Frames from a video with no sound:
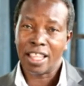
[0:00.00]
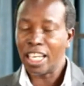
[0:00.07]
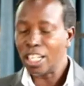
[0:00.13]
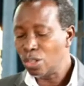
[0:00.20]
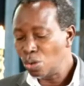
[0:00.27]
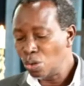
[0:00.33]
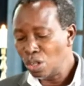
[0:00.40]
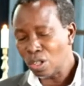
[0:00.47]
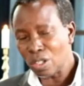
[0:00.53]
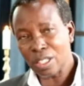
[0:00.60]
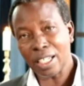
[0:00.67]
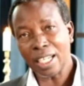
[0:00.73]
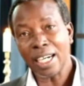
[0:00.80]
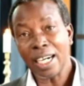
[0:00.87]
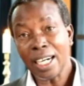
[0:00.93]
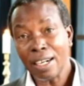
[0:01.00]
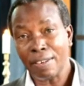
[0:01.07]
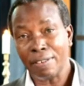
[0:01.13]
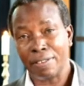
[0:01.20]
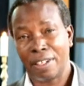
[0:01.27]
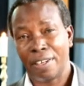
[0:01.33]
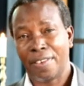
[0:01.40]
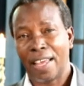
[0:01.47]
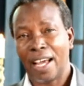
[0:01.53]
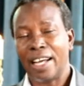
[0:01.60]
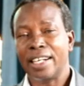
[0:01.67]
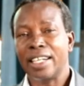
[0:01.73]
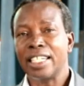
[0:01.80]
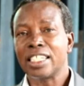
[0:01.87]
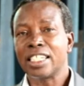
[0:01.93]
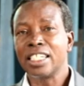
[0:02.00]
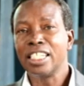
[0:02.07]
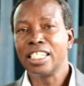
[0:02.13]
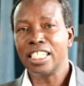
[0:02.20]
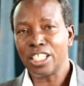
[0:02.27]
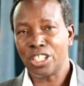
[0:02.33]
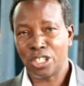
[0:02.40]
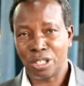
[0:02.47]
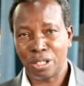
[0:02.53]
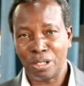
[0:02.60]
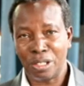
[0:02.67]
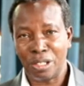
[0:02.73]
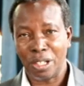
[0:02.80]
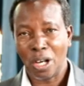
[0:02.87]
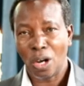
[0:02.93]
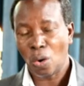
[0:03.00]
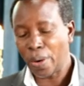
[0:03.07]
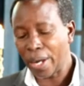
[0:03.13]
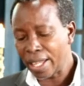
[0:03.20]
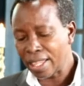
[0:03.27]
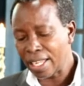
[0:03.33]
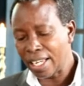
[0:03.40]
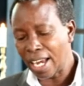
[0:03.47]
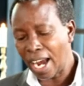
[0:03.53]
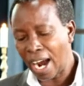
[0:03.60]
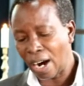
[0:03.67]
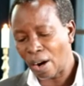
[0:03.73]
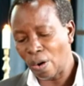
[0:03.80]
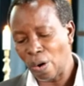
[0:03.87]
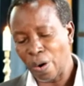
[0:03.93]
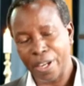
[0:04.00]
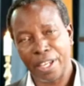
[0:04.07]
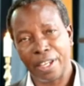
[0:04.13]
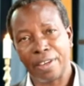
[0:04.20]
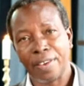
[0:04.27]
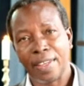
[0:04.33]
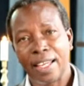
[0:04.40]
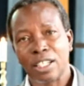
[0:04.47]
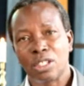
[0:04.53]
They do not have a destination where they are going.